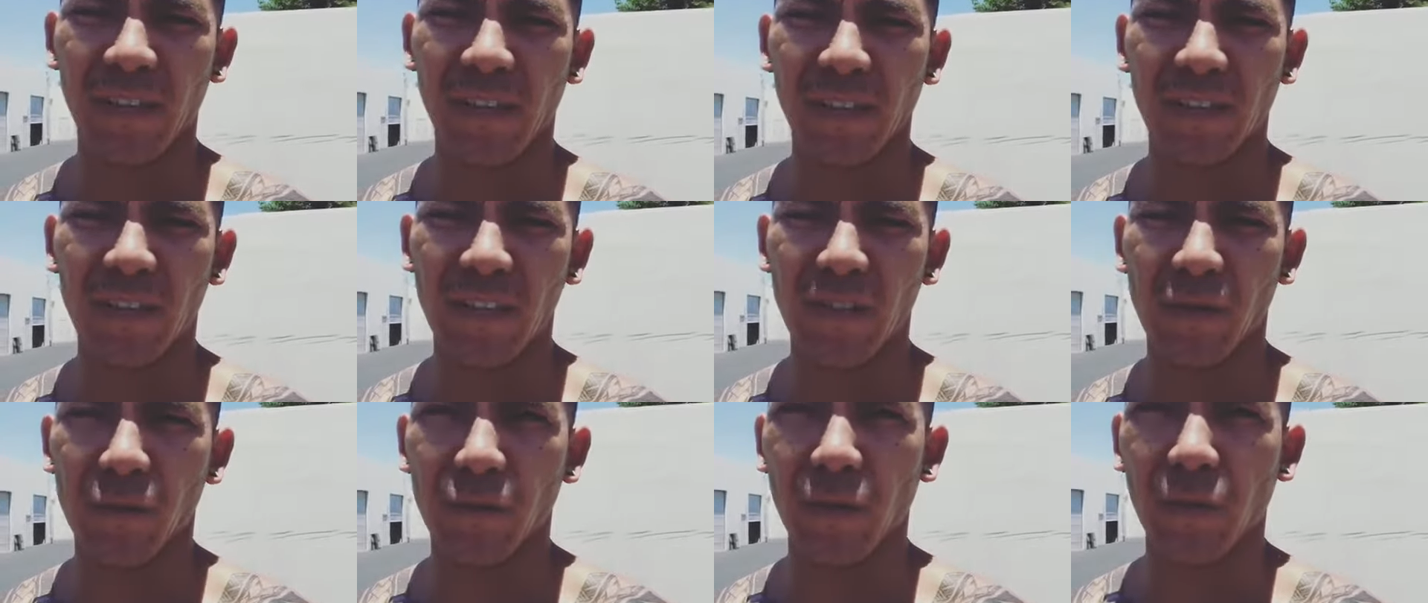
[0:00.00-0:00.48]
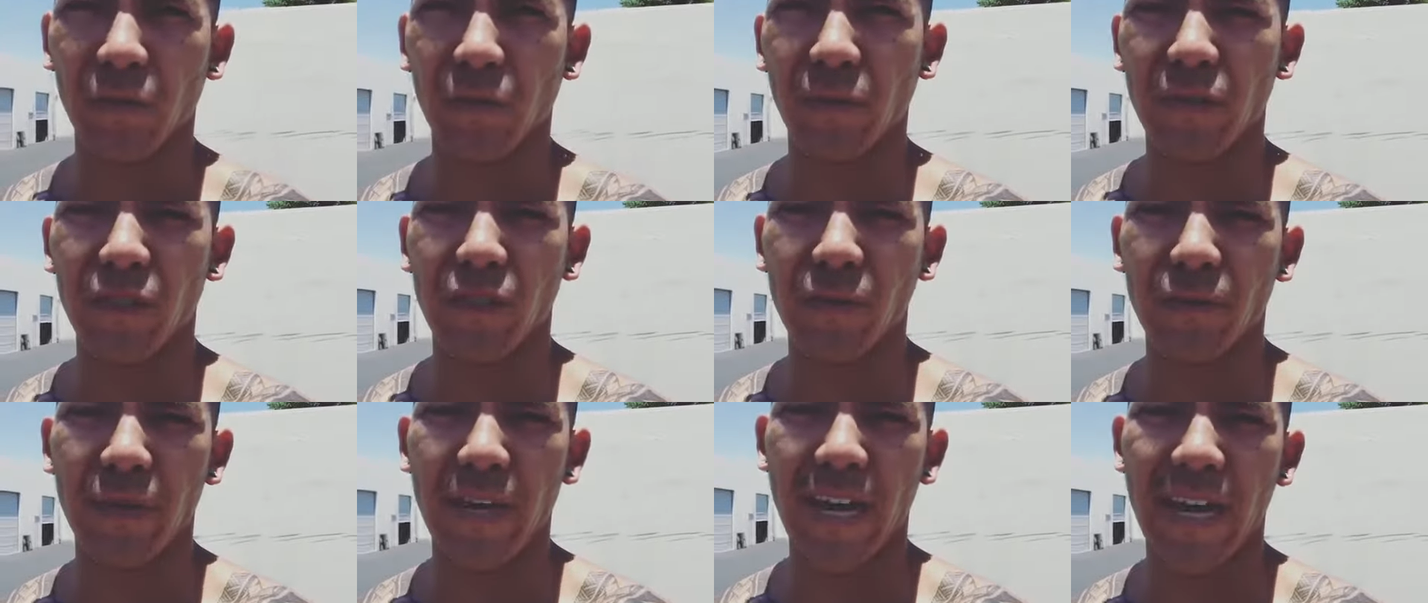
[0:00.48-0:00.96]
does work with
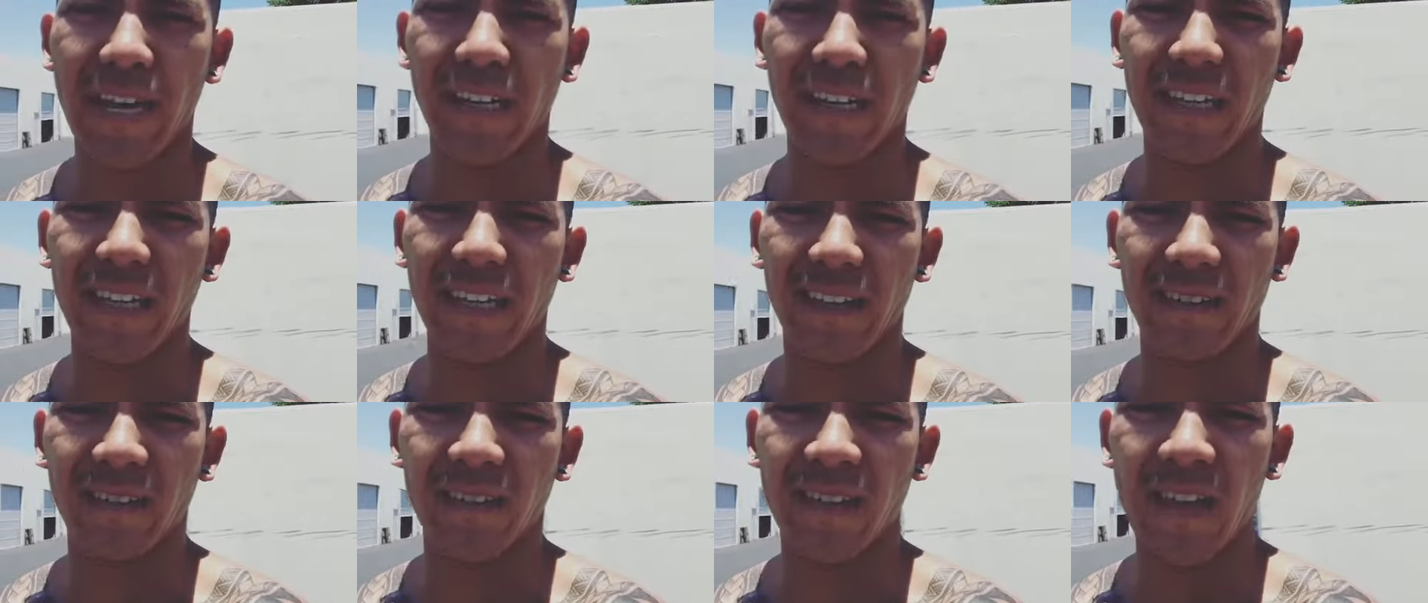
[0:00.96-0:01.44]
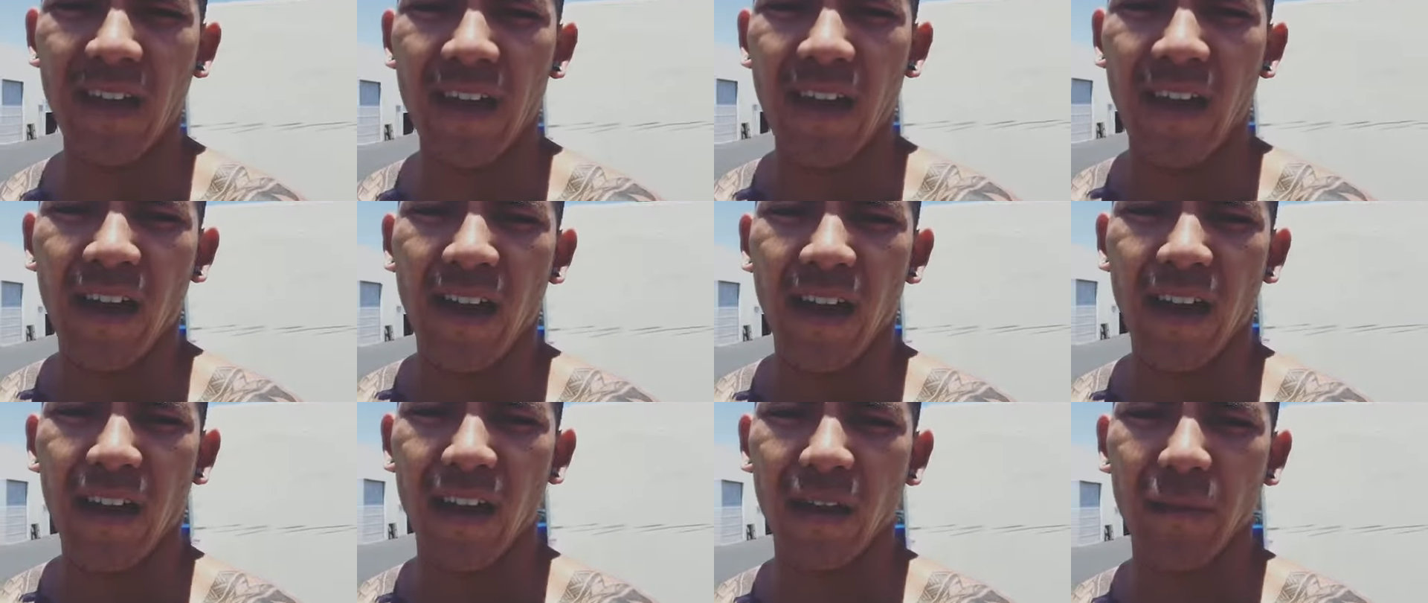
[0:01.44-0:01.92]
sobriety and
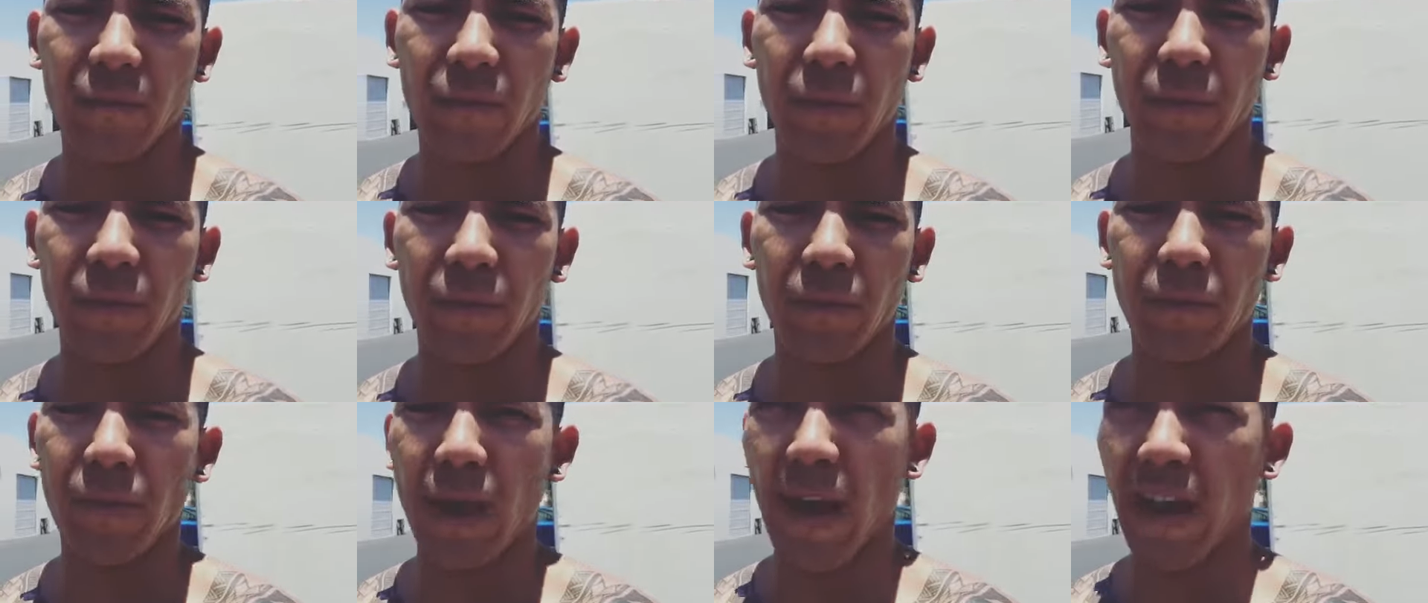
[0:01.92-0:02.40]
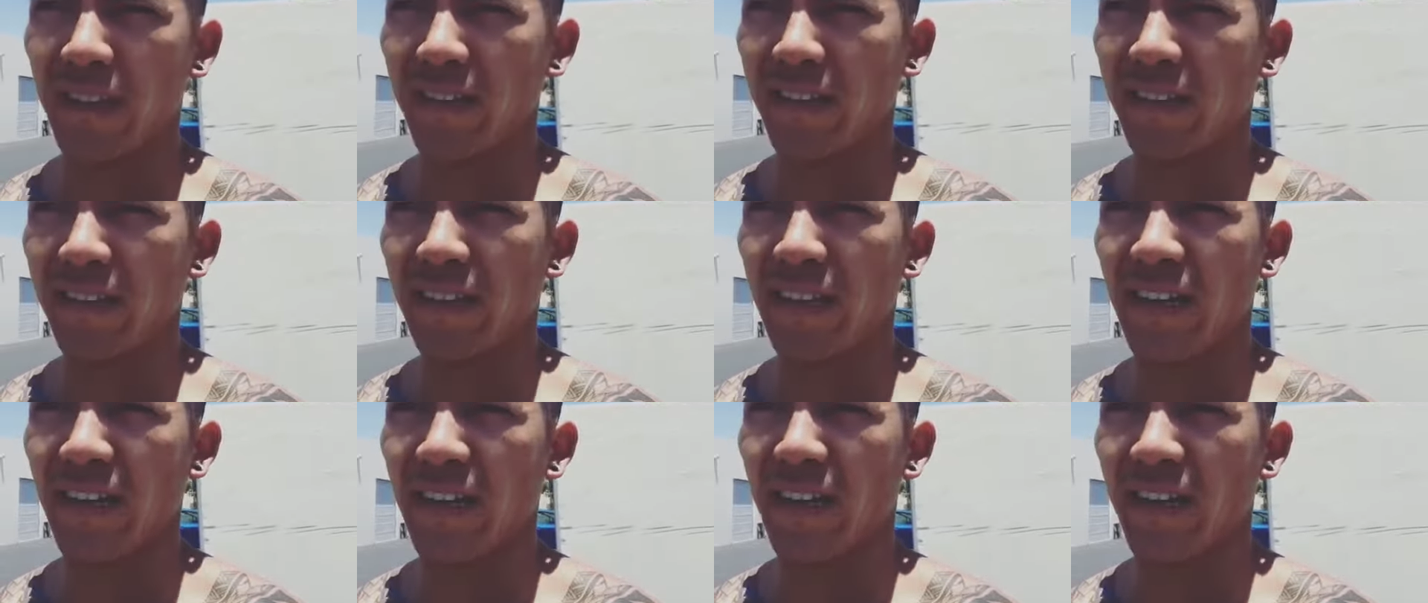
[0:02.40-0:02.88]
people battling
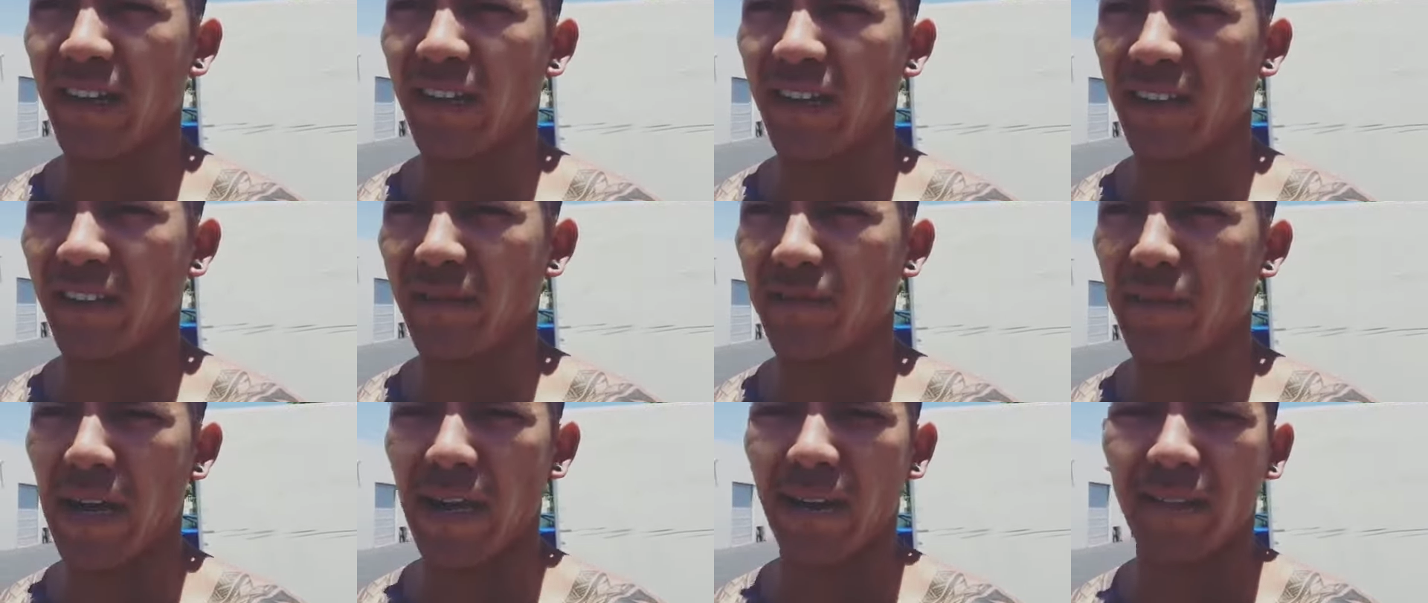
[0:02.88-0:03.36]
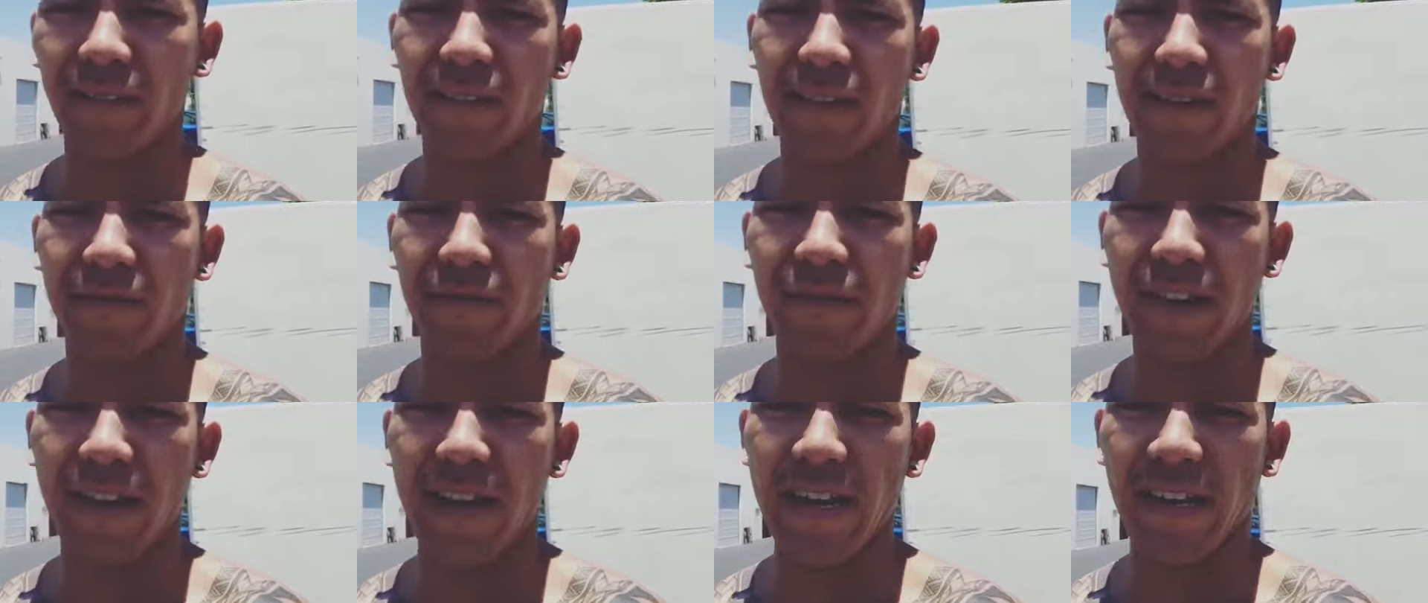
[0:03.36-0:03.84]
that
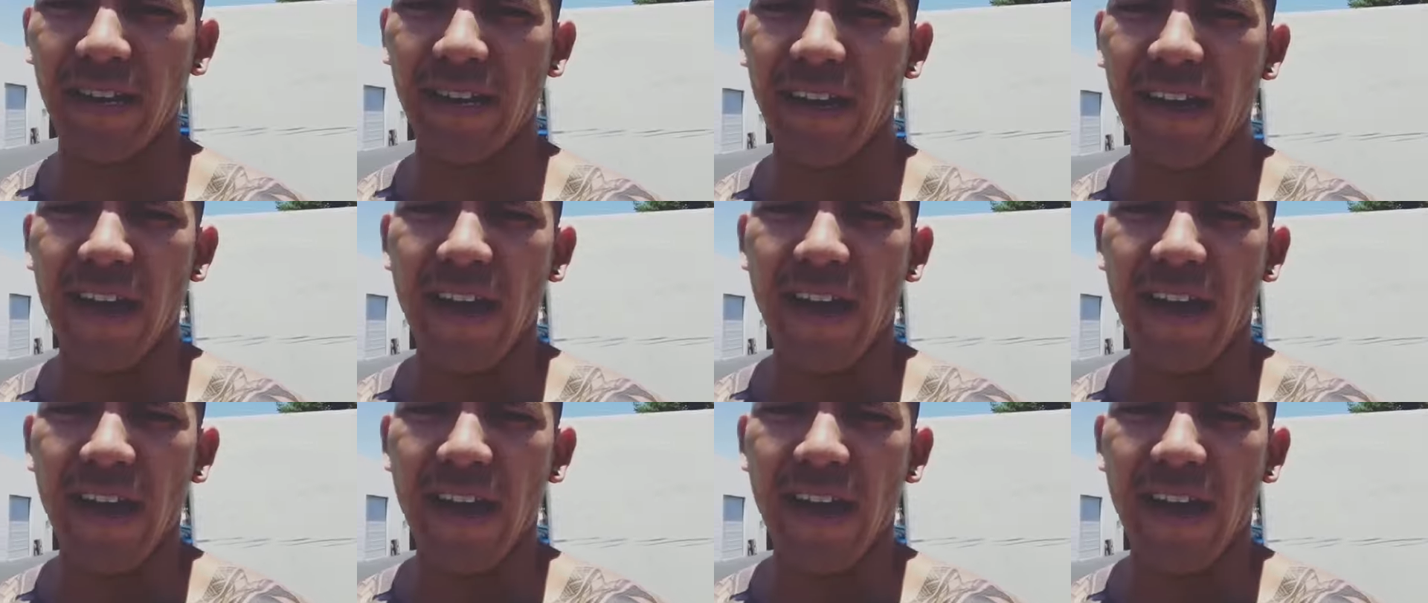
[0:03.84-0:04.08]
fight.